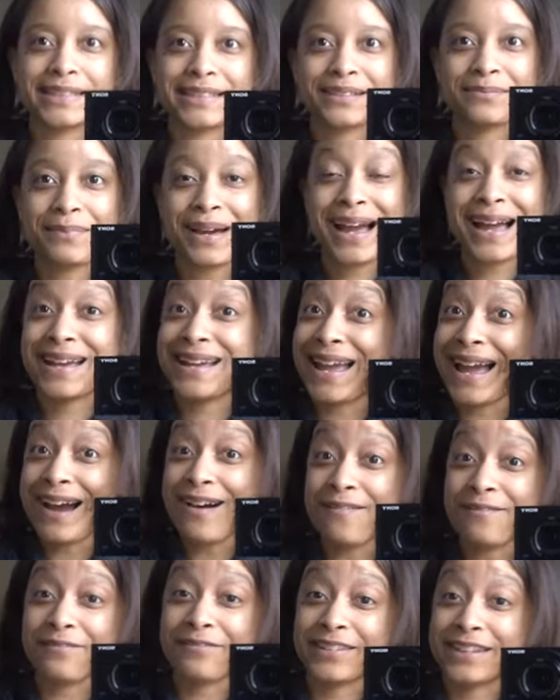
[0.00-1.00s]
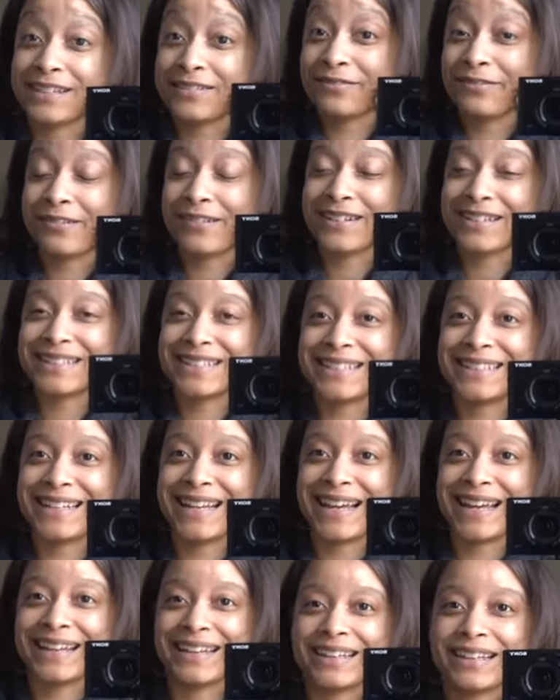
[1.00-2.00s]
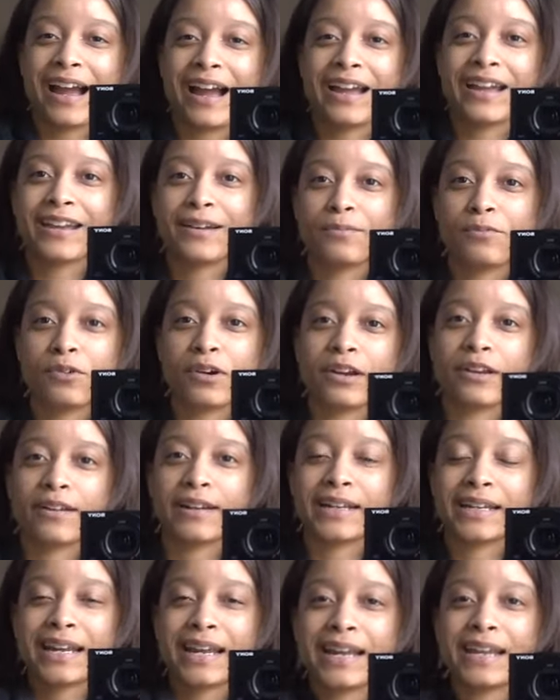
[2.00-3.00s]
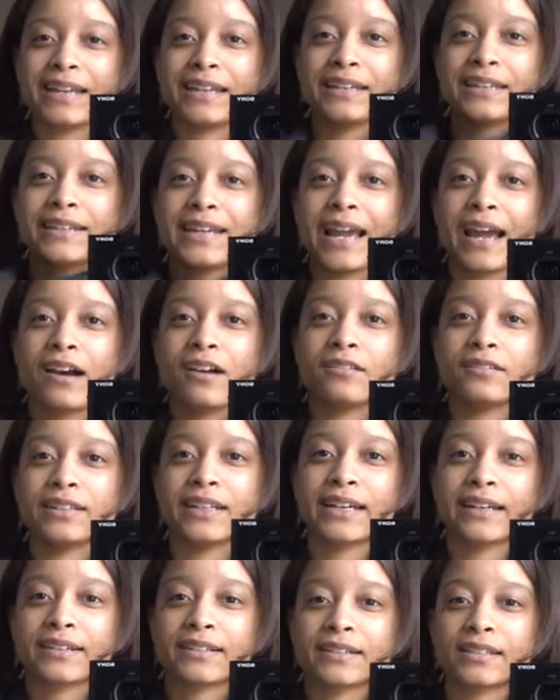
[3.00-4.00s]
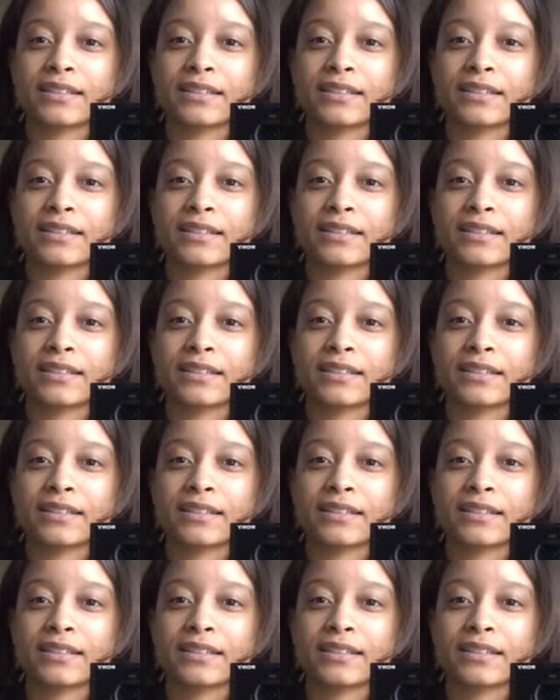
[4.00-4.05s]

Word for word: is my outfit for today. I am wearing a cowl neck